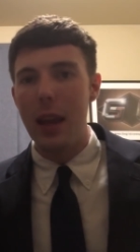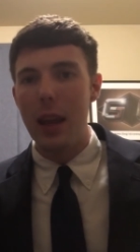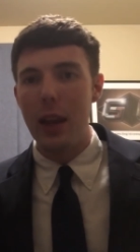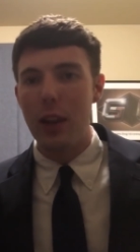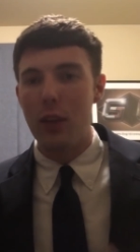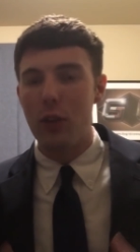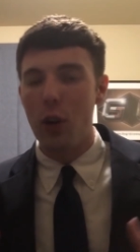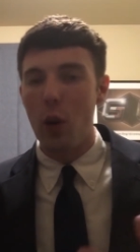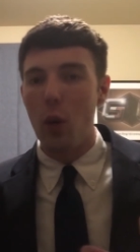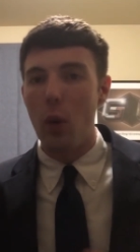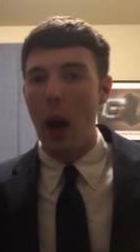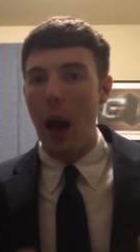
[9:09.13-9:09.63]

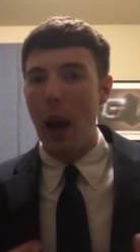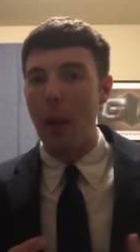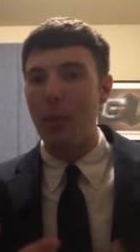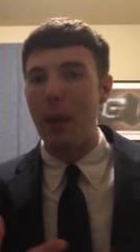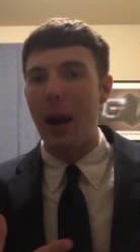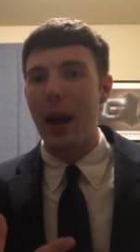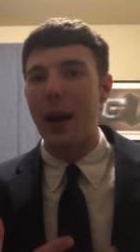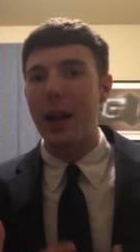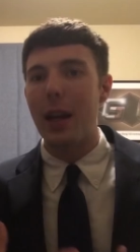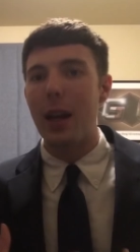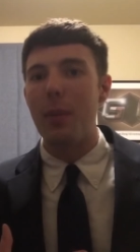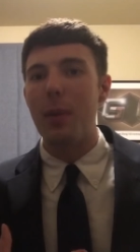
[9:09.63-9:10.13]
so I'm
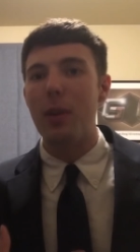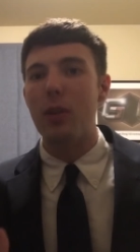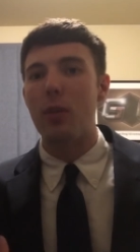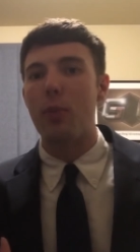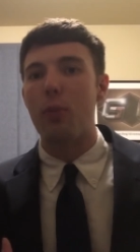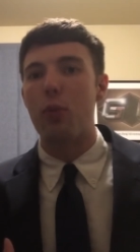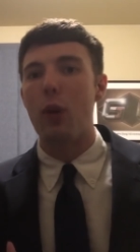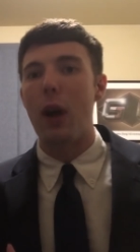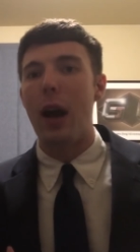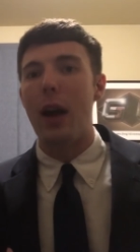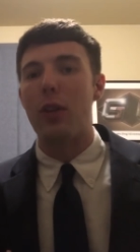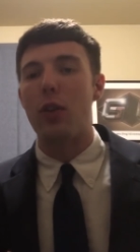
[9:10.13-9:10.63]
not going to be
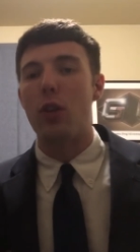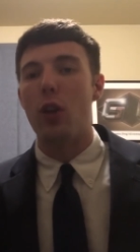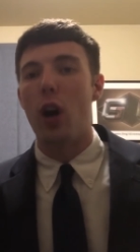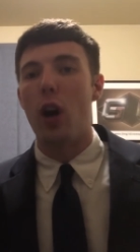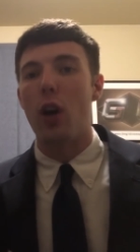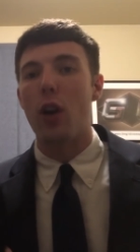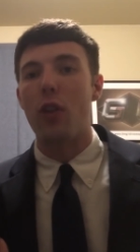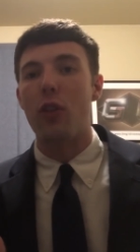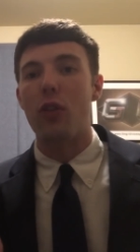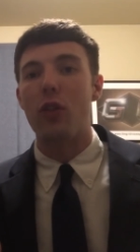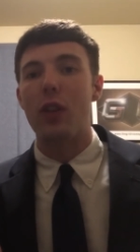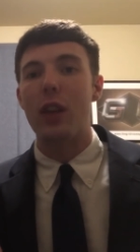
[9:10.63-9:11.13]
surprised at
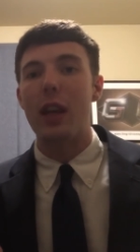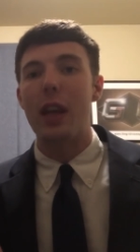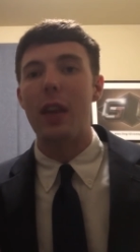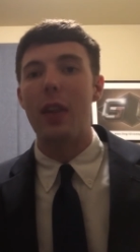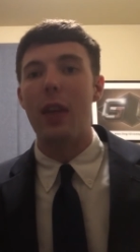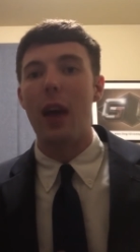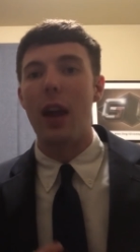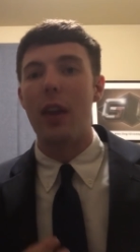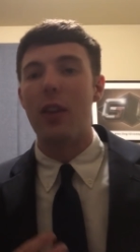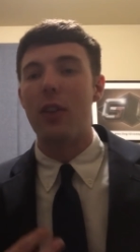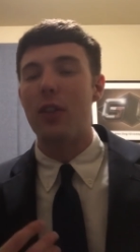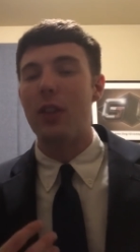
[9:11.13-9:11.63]
all to see
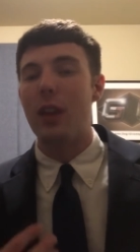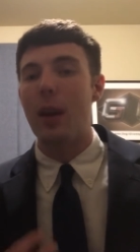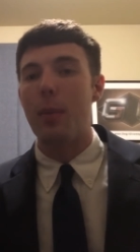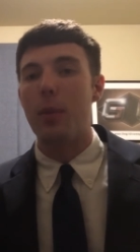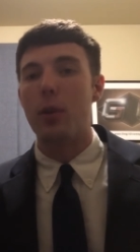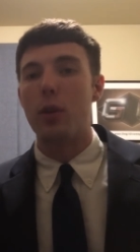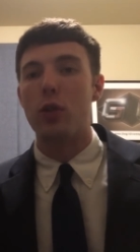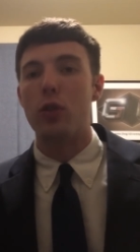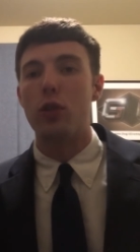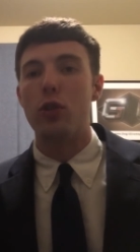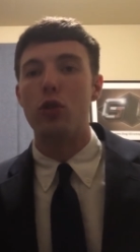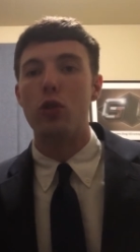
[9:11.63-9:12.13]
a
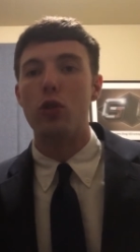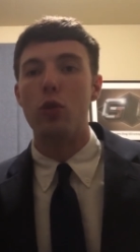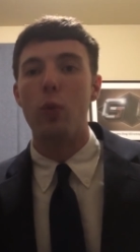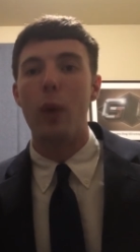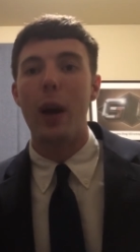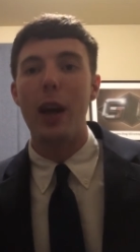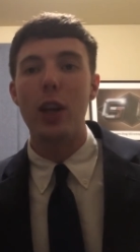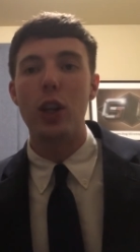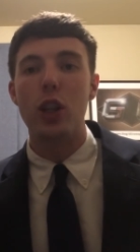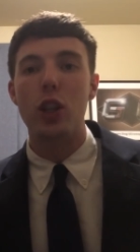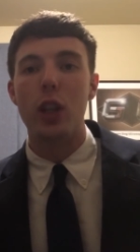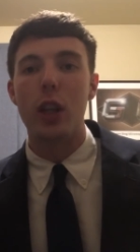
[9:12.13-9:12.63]
similar
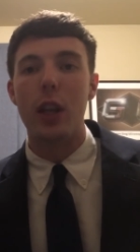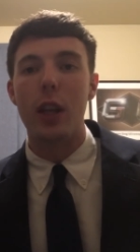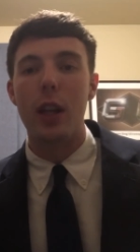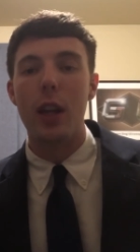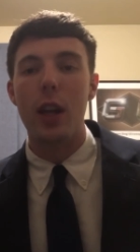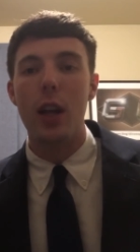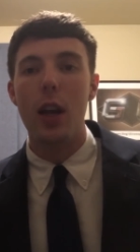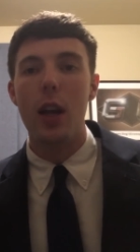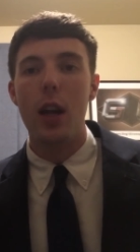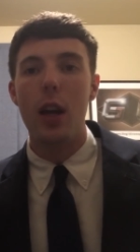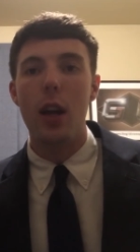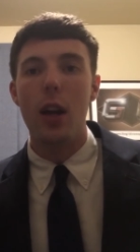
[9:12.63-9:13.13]
situation
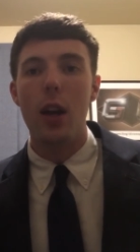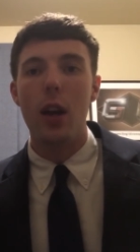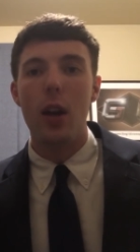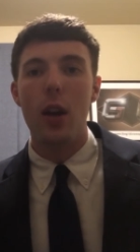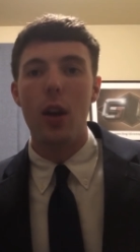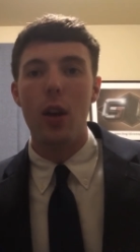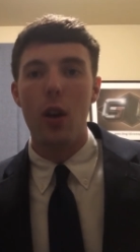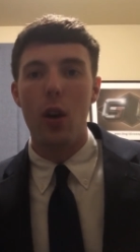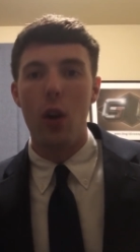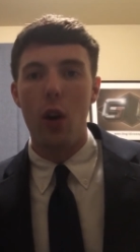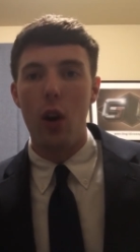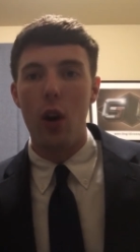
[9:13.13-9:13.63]

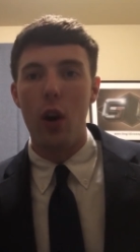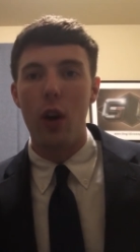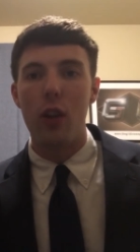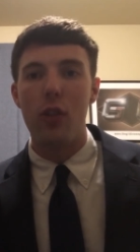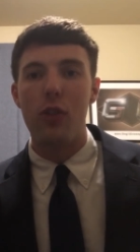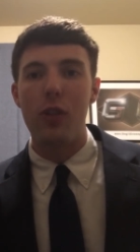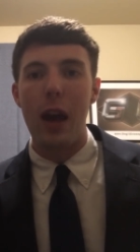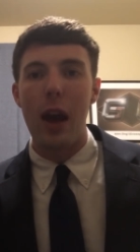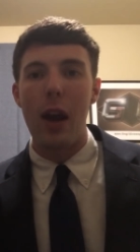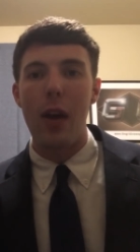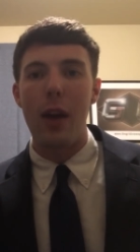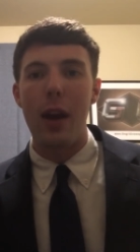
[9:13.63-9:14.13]
on
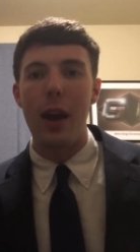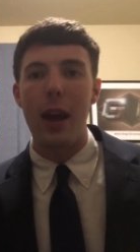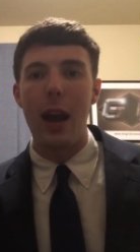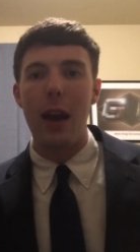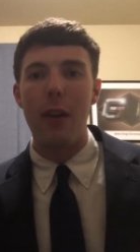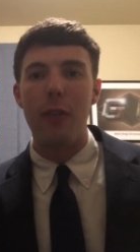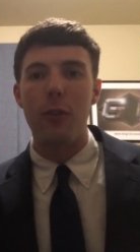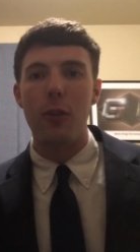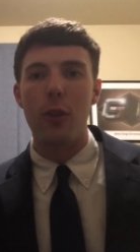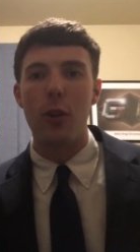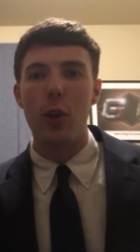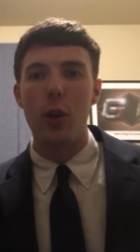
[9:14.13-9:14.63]
Saturday
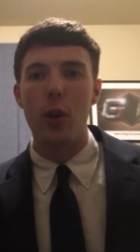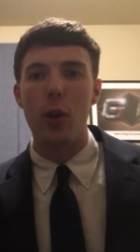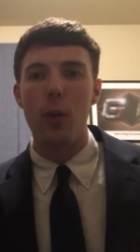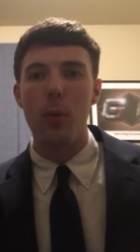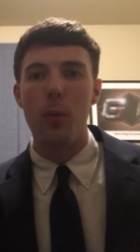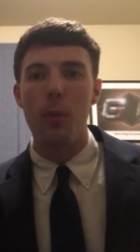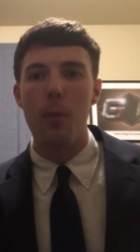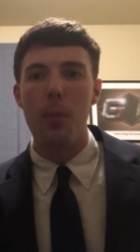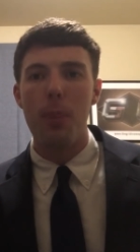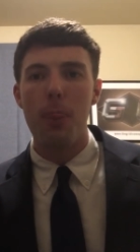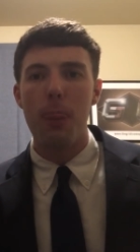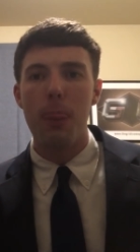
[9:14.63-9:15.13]
afternoon.
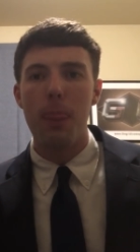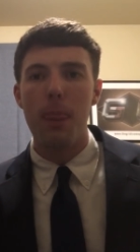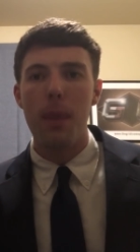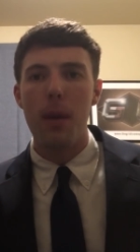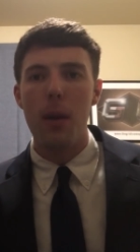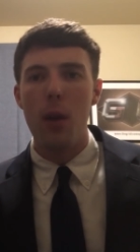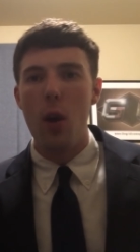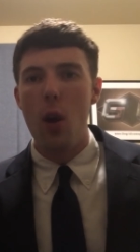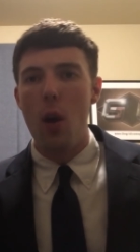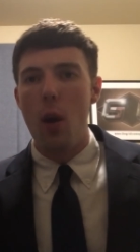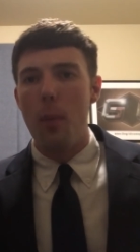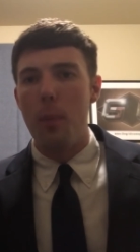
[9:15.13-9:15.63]

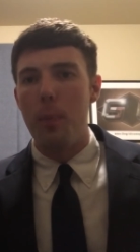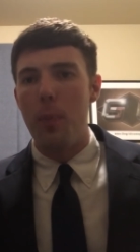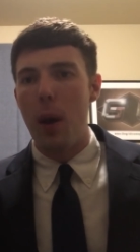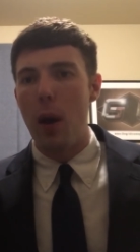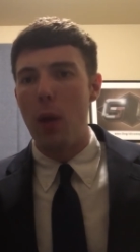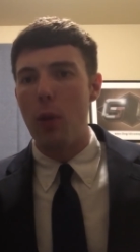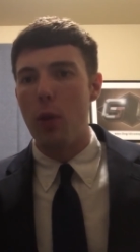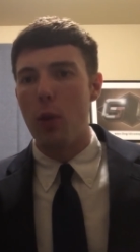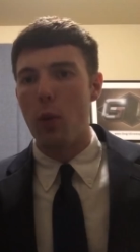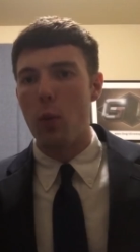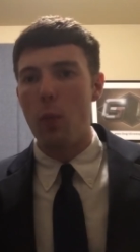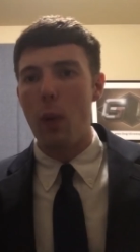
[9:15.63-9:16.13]

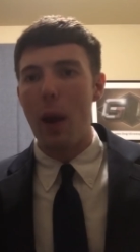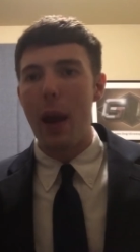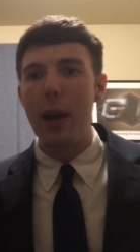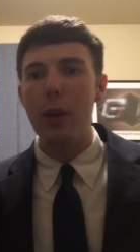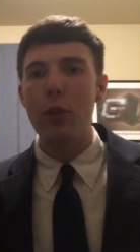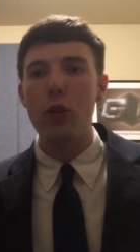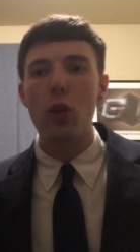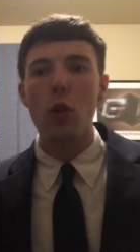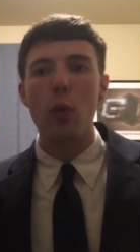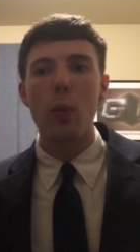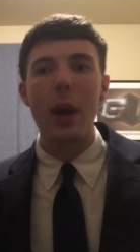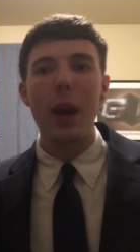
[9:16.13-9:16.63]
But the
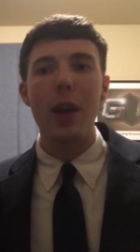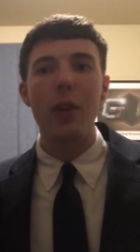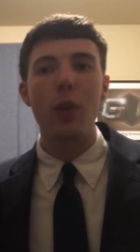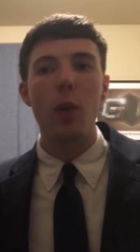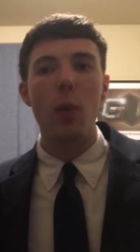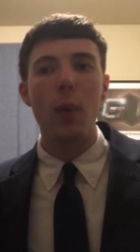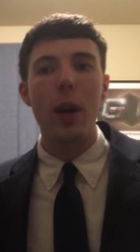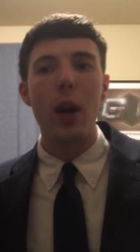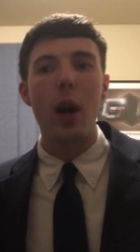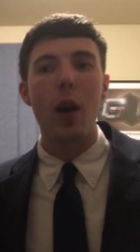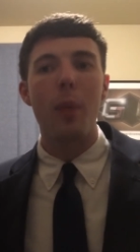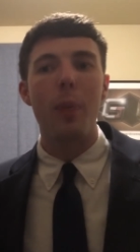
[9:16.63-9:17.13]
major
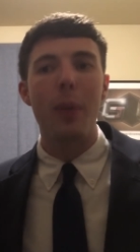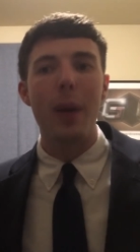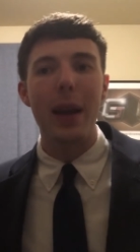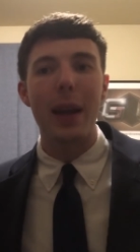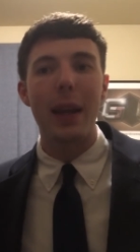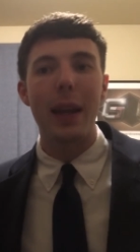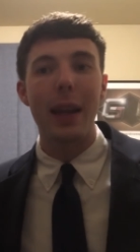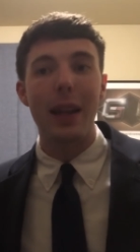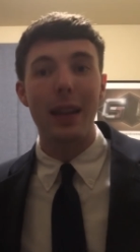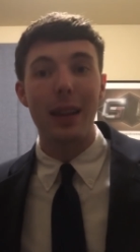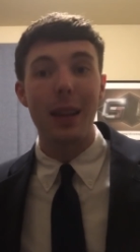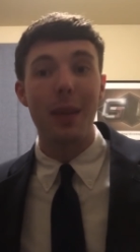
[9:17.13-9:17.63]
reason we are
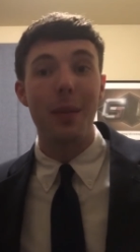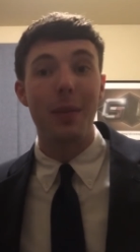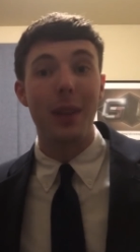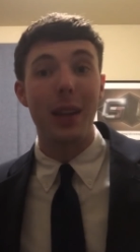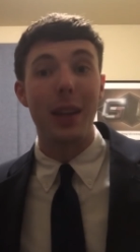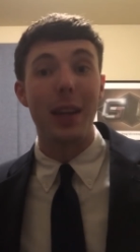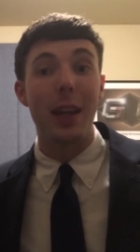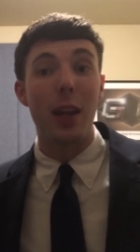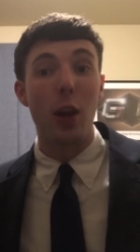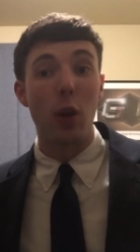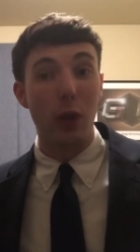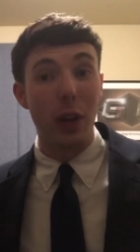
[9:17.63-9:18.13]
picking
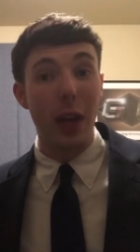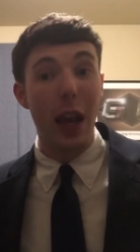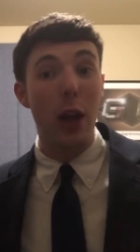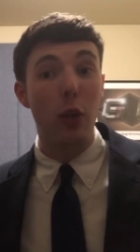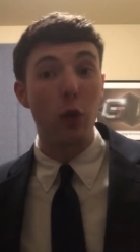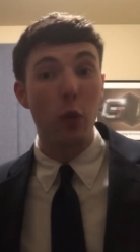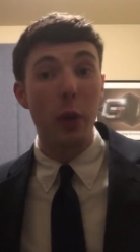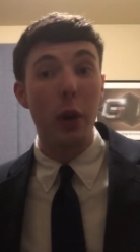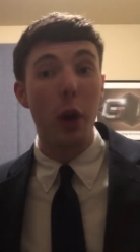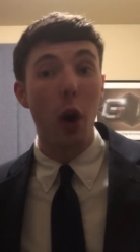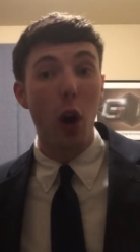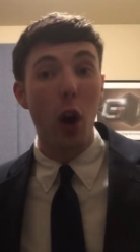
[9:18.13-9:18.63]
Clemson here,
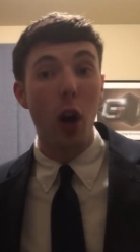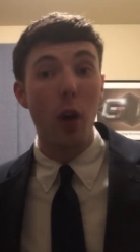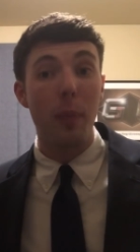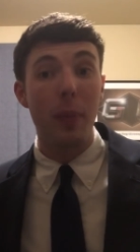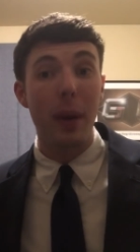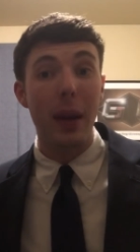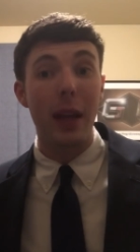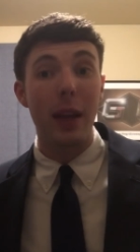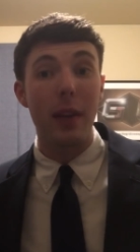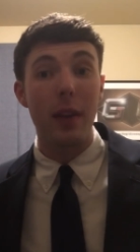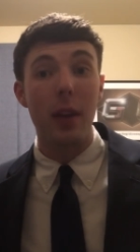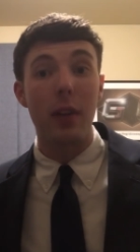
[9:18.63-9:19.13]
yes, we are
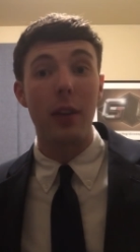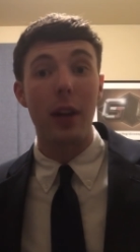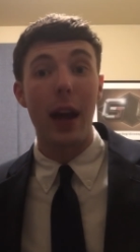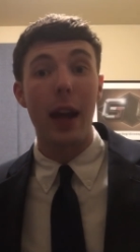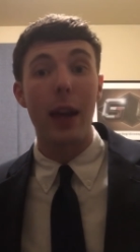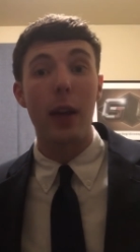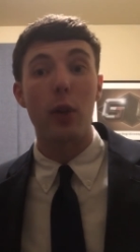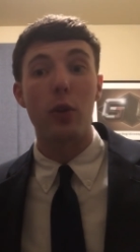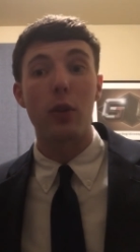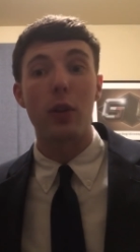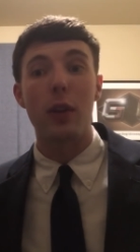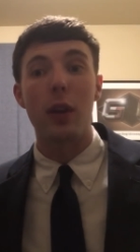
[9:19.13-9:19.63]
picking the
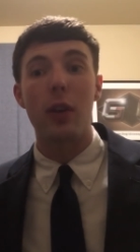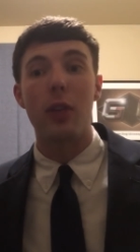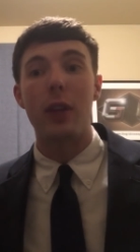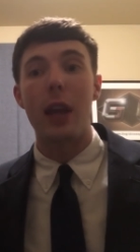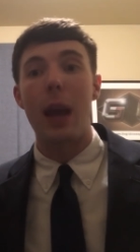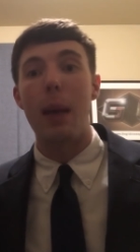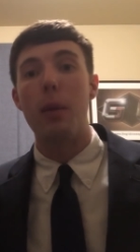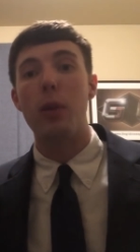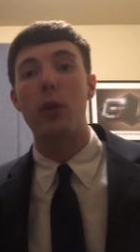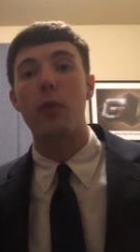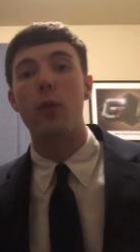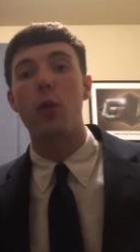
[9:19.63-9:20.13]
Tigers in this
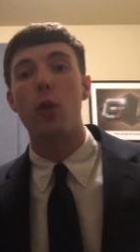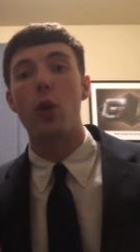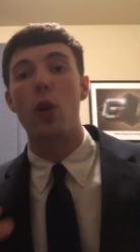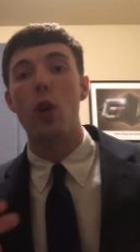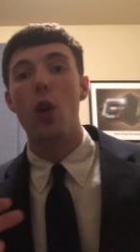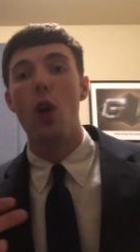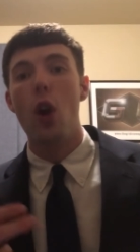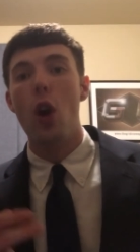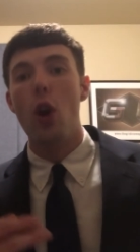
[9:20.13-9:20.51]
game, is for